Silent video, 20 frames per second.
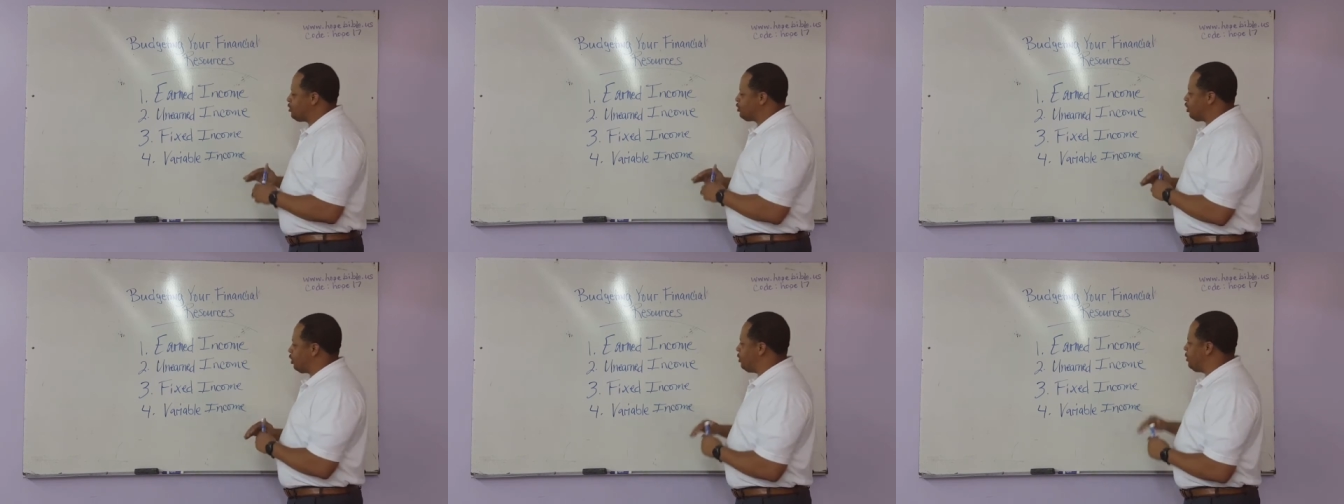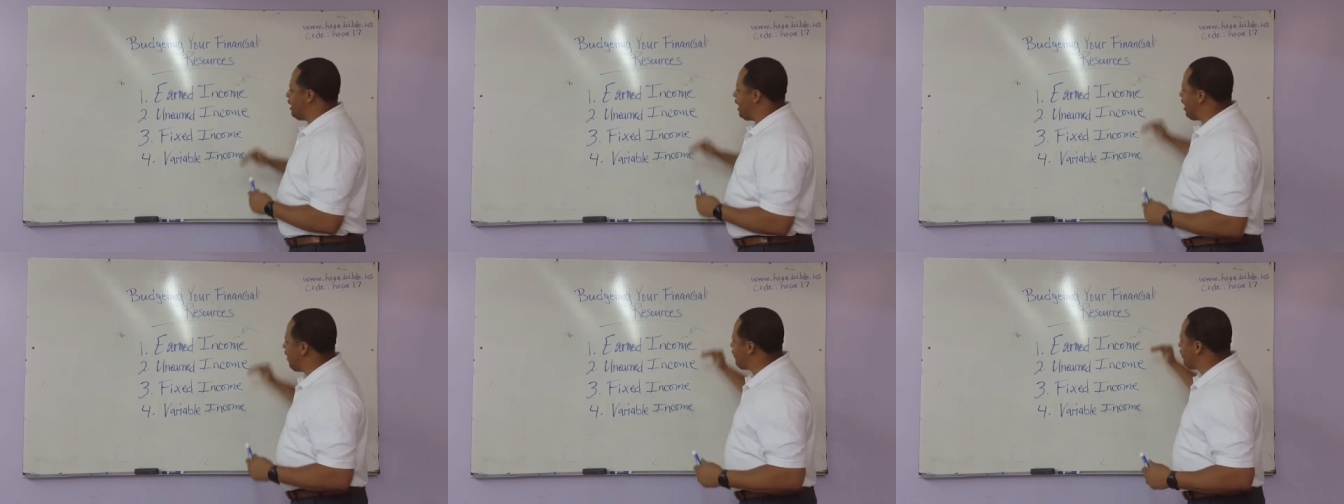So
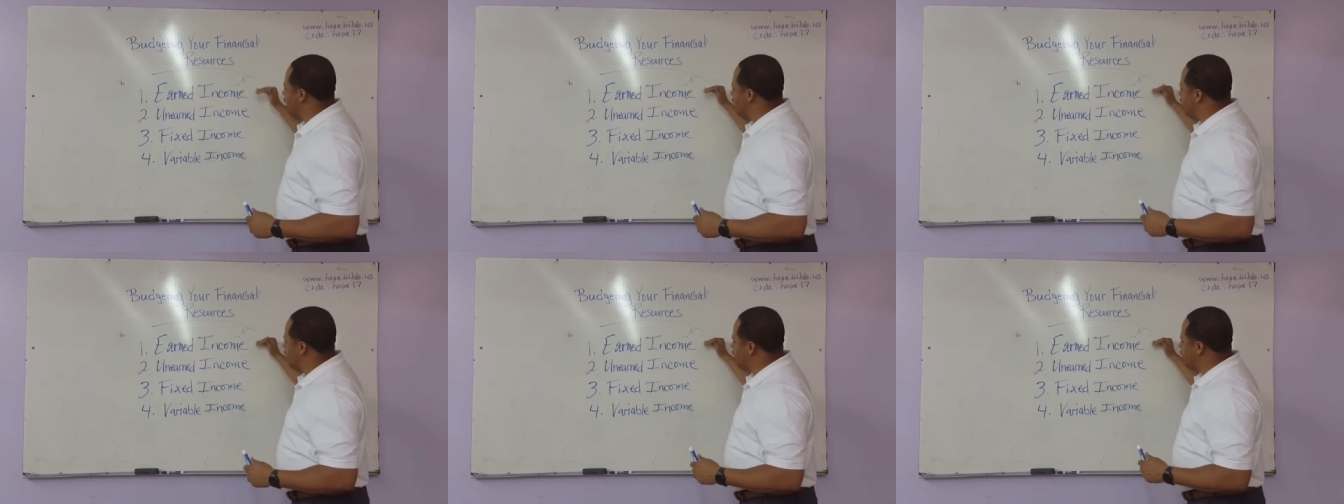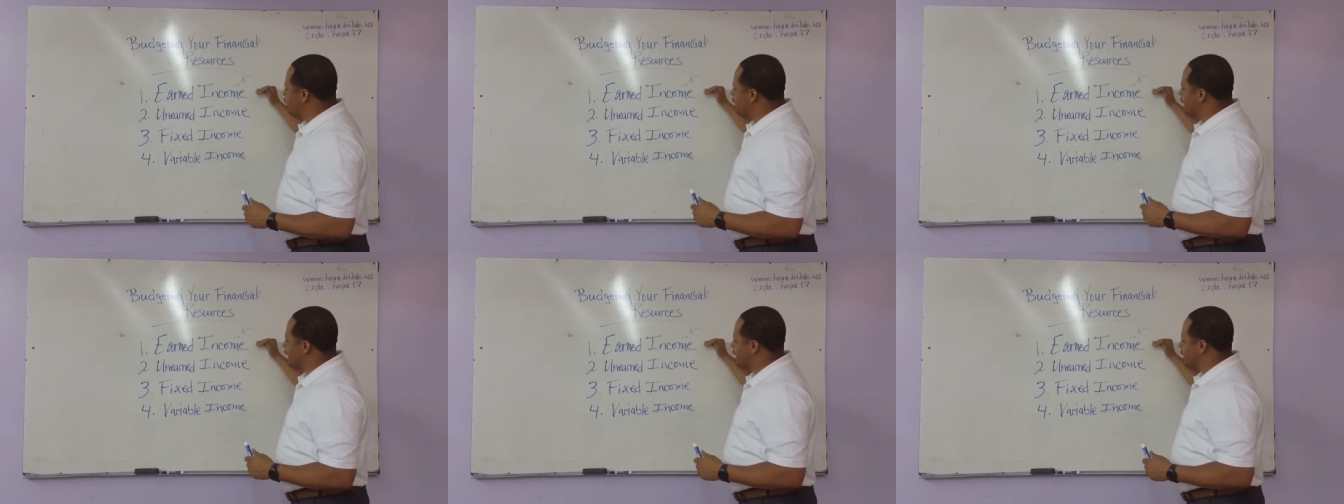you have
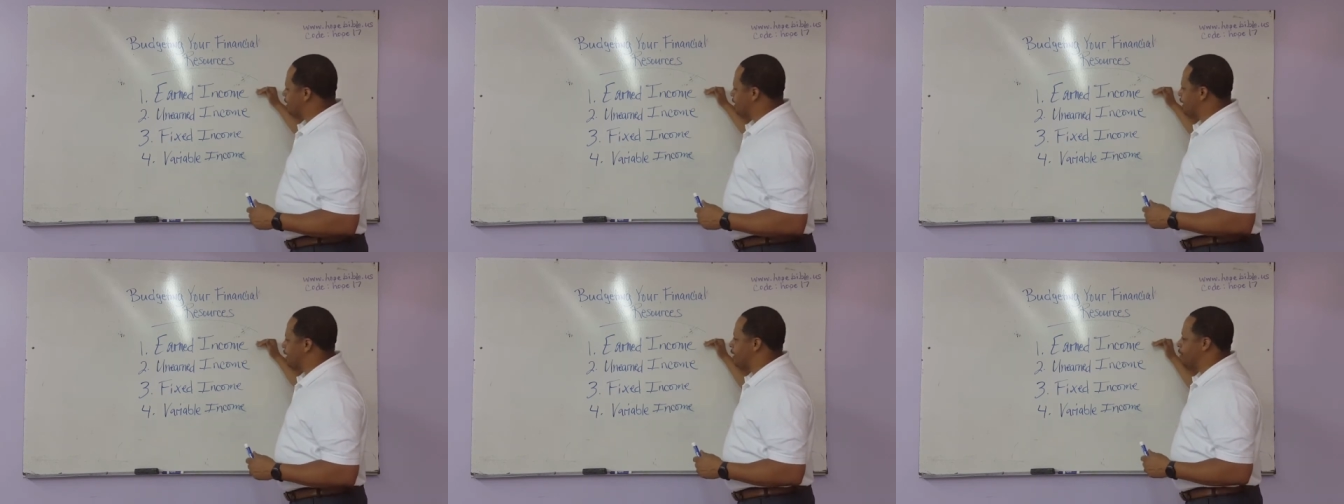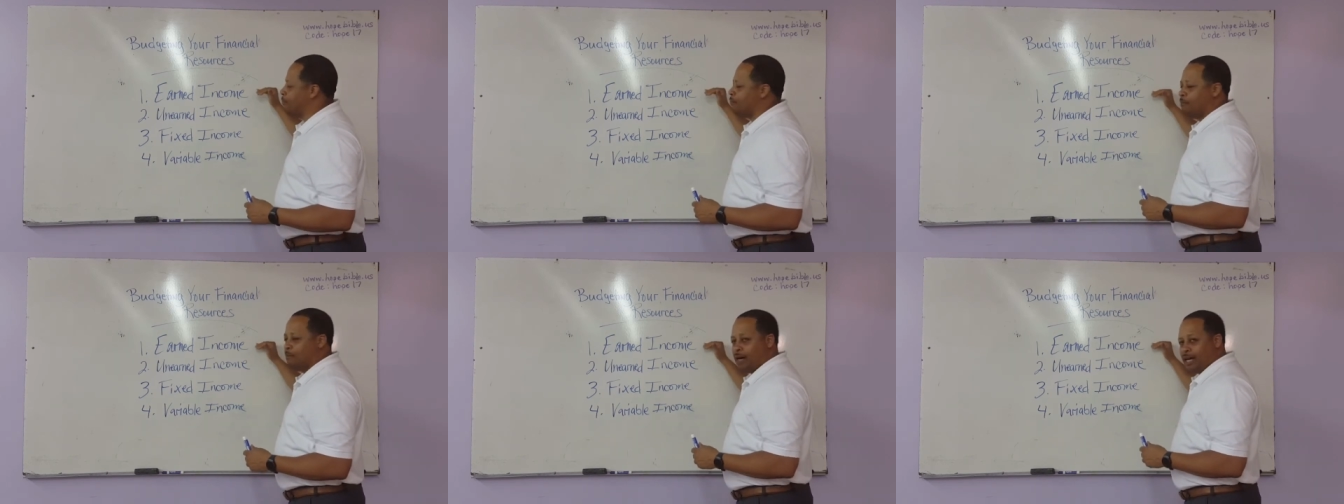earned
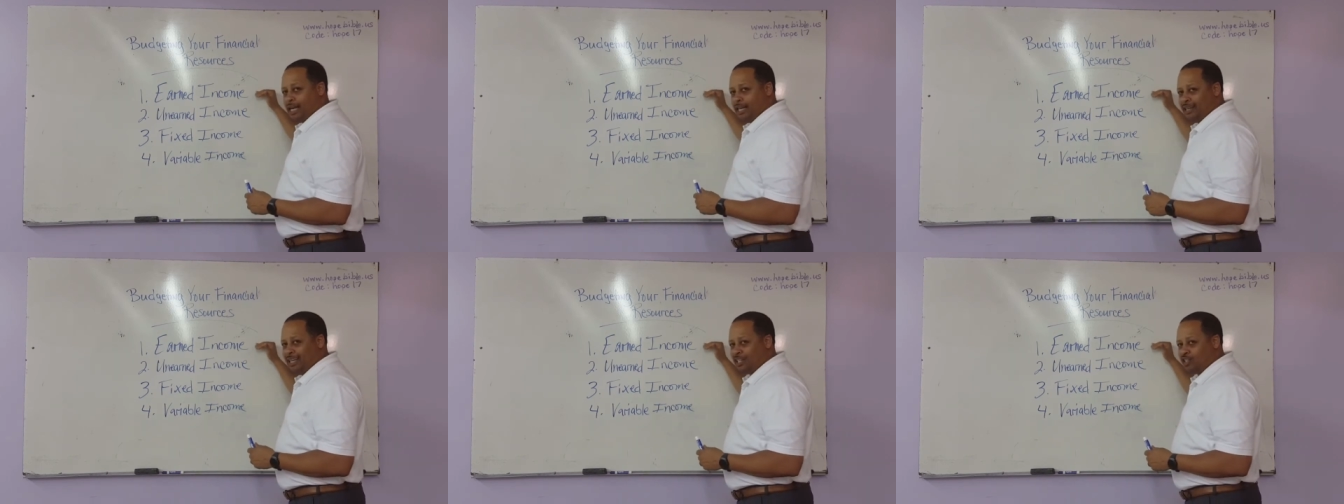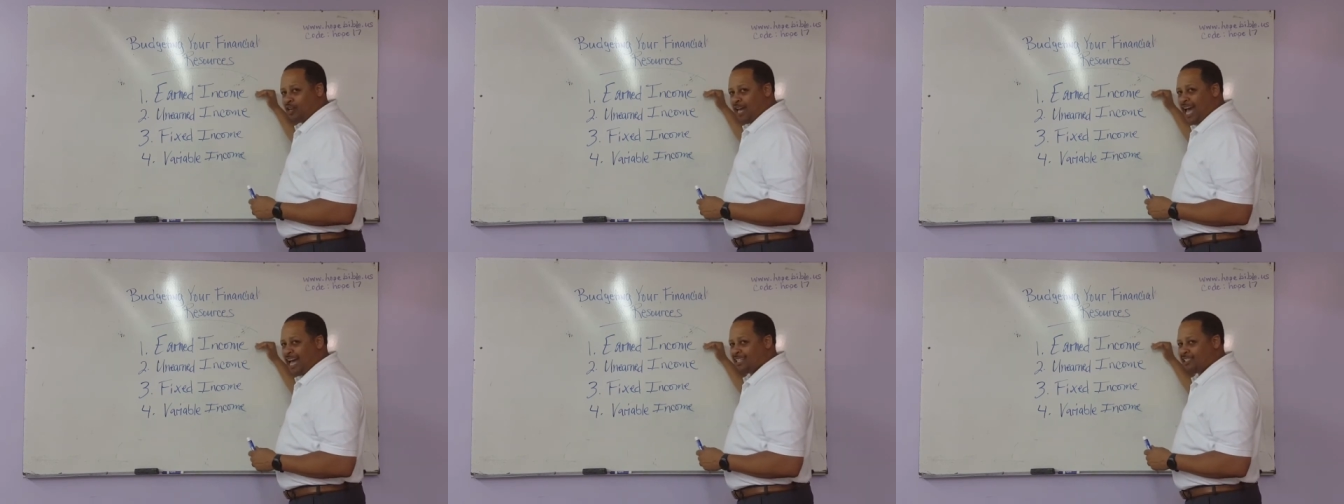income, money
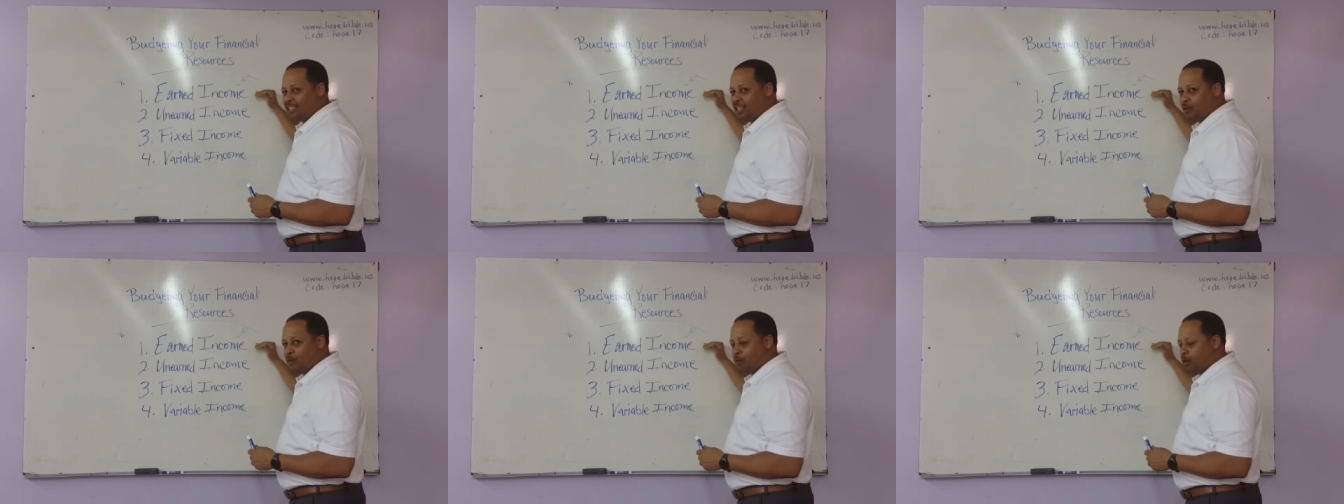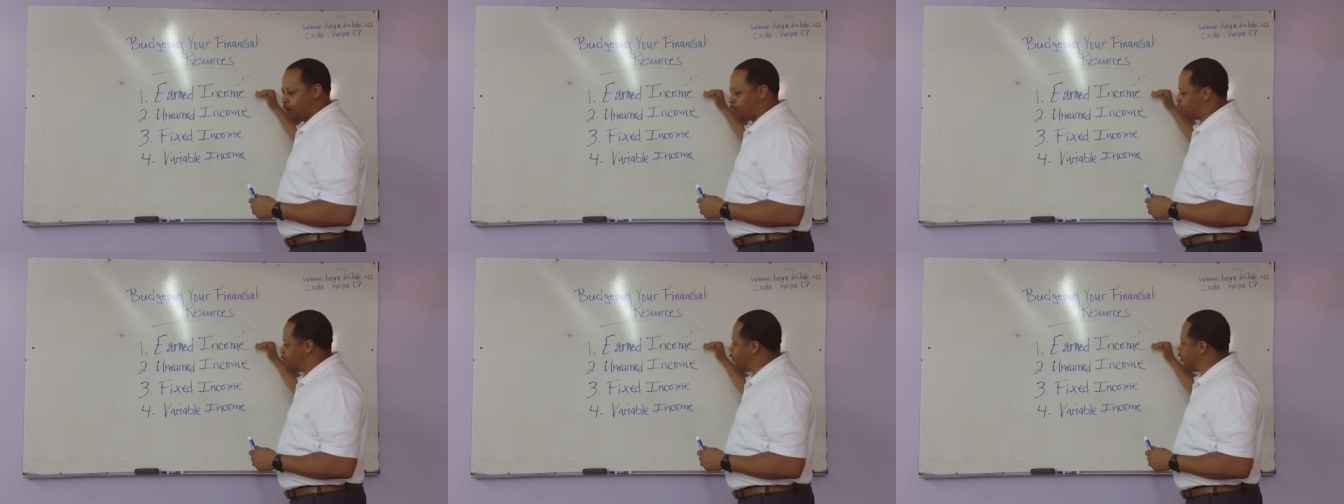that you actually
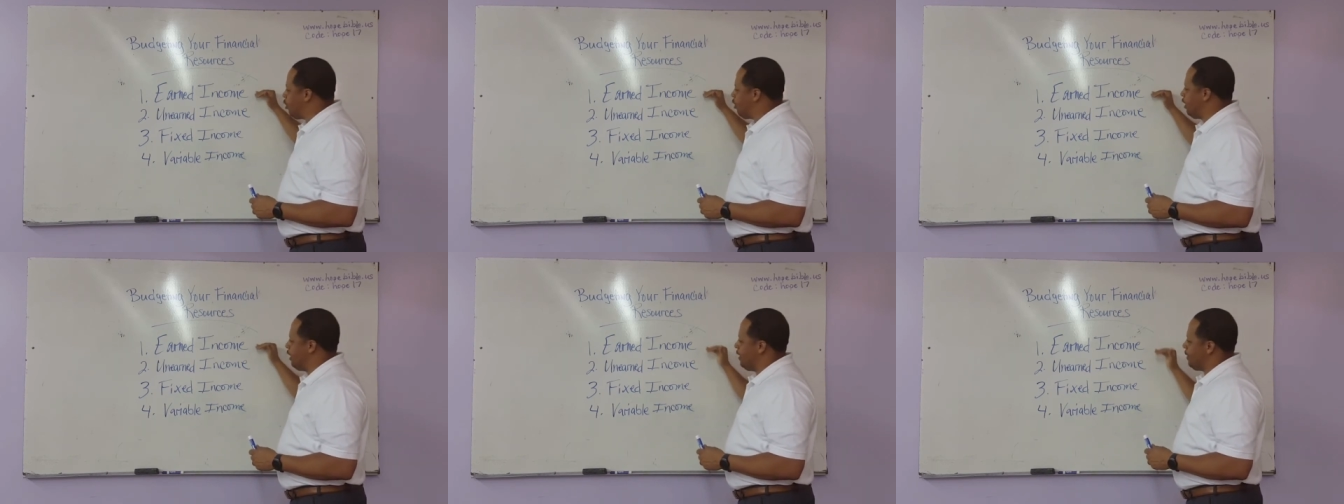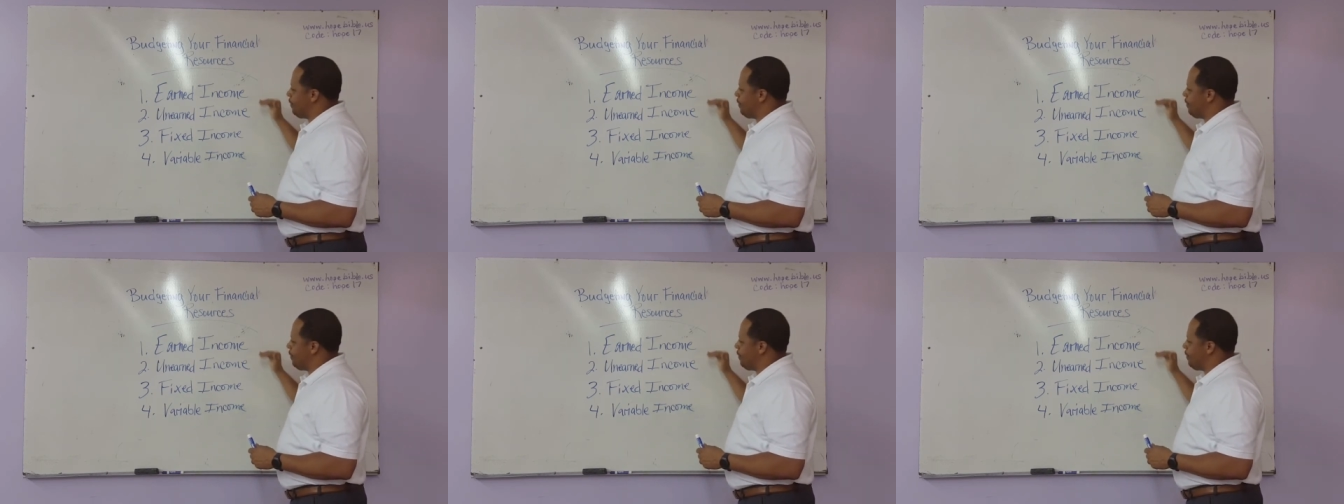work for.